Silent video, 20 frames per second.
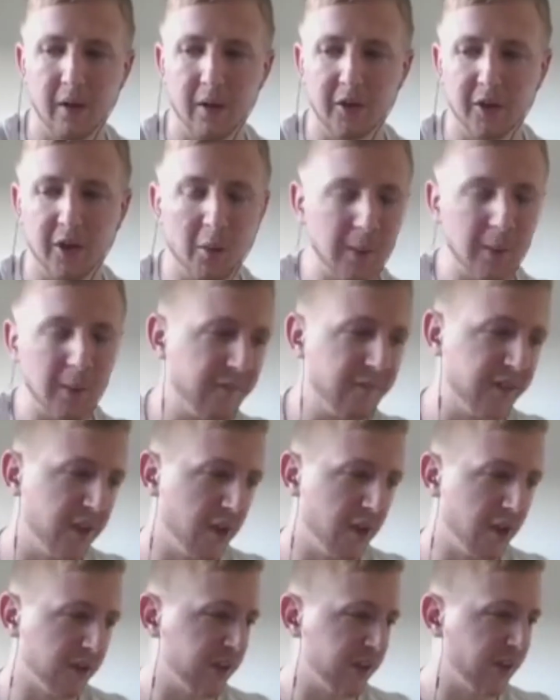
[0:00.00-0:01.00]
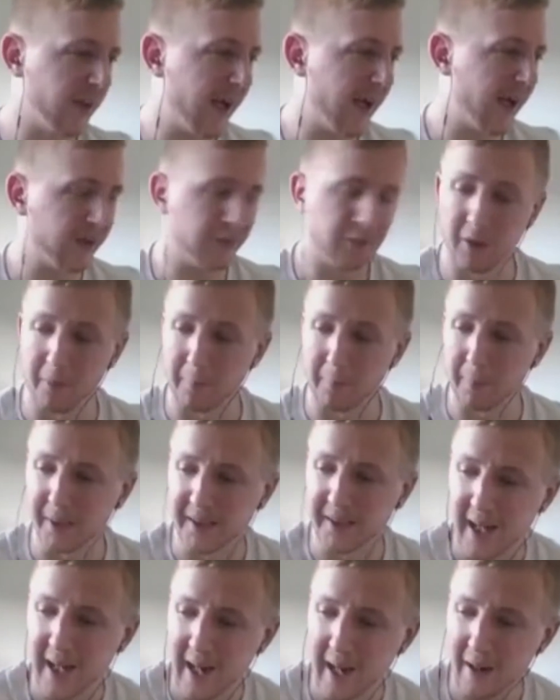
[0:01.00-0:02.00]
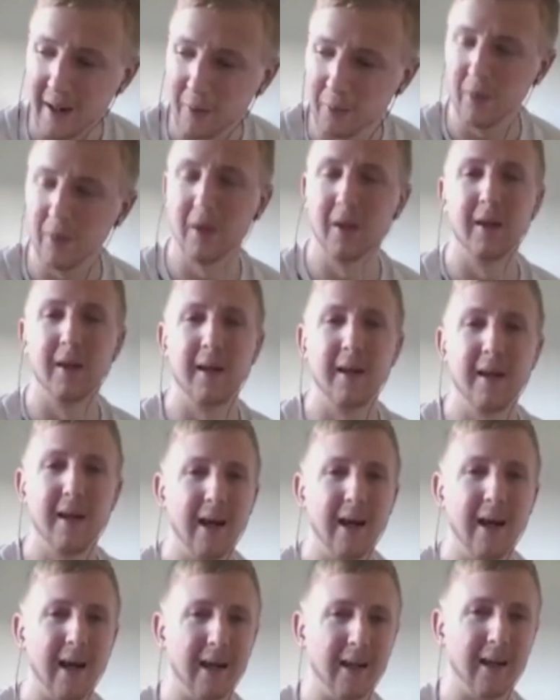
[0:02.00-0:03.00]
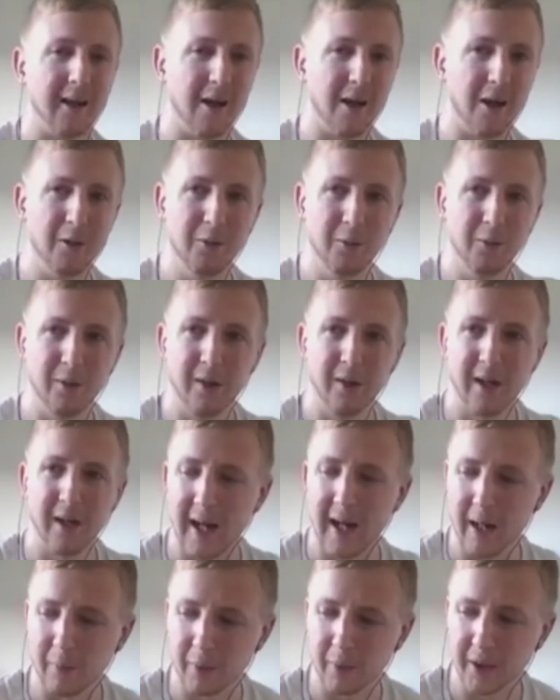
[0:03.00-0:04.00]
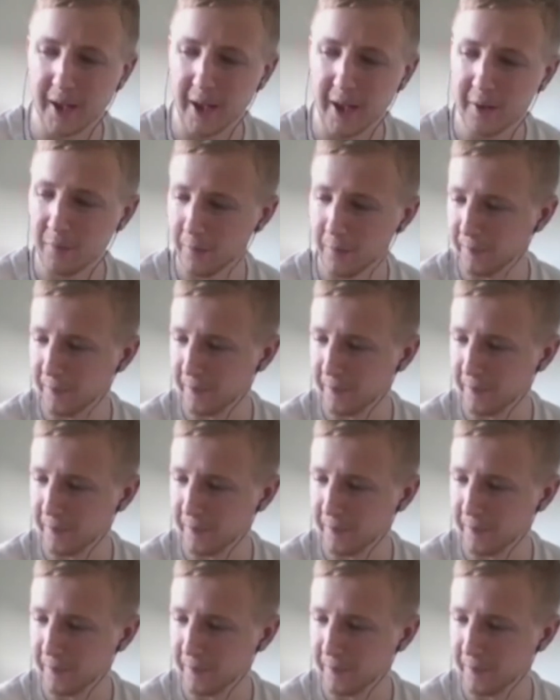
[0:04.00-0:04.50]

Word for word: So we have Dr. Alka Patel. Hello, how are you?